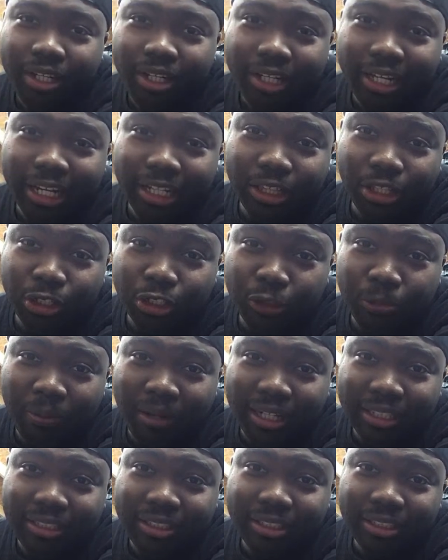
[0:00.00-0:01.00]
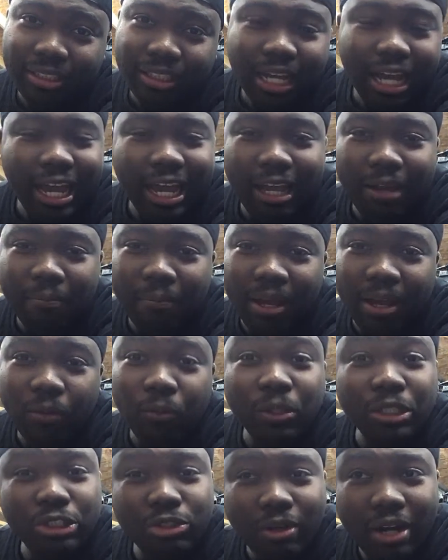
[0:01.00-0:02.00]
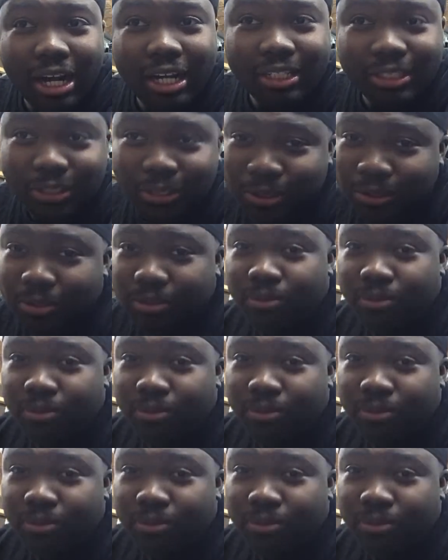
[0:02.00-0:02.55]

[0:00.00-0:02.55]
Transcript: get those sponsors. Hey, man, we're trying to.